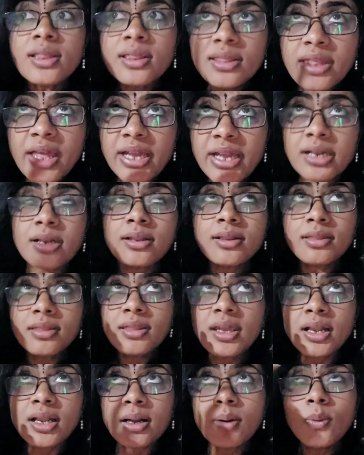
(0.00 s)
Then
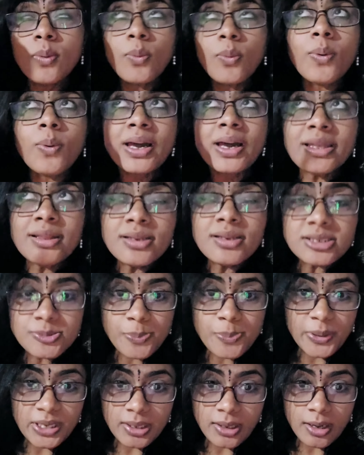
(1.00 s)
think why this
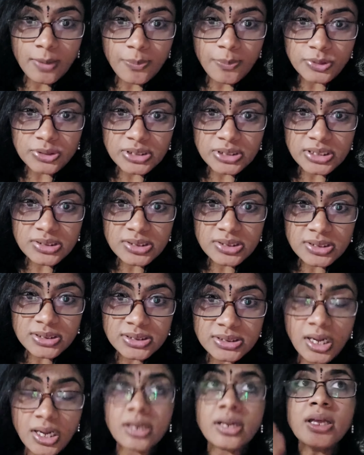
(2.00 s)
particular procedure is
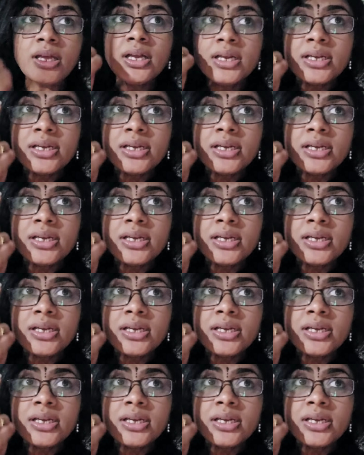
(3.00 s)
done.